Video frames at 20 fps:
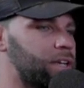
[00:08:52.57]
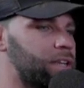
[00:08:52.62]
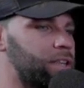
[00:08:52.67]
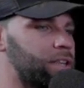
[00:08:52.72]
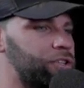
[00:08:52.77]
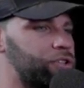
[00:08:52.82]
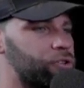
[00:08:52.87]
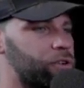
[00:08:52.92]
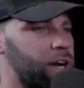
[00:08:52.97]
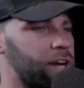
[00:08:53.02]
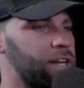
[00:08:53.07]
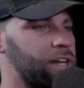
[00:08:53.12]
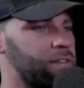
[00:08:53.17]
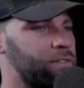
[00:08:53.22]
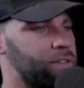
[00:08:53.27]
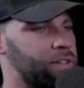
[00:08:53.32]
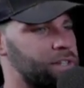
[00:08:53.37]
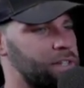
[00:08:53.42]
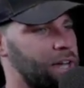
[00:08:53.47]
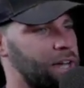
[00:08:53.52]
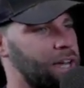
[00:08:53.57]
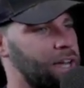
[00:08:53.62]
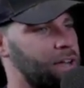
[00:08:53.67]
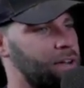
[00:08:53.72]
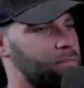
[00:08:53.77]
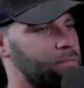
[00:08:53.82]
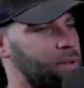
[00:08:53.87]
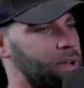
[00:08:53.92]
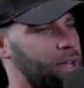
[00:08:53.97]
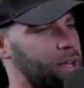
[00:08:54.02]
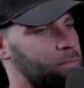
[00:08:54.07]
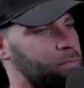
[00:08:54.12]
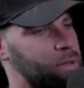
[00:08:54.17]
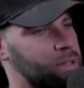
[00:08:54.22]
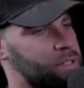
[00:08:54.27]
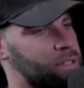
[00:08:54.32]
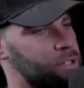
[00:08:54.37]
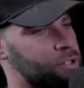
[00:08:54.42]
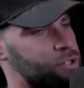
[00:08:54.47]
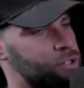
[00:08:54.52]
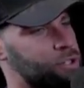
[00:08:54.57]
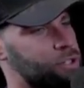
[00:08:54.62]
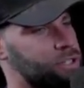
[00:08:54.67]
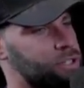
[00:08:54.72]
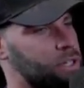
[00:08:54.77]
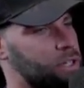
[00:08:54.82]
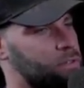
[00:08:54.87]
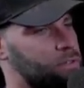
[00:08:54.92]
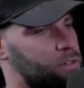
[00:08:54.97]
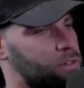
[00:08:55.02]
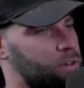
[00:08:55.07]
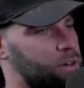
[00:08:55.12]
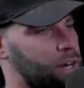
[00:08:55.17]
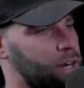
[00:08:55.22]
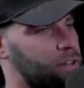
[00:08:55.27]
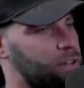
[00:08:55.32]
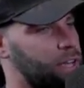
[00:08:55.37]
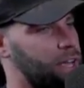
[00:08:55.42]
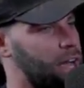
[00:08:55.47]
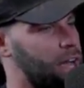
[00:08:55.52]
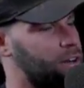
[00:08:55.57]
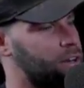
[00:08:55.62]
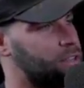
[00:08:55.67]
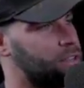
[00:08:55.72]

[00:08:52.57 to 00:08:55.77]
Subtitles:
the trend of the time and position yourself correctly, how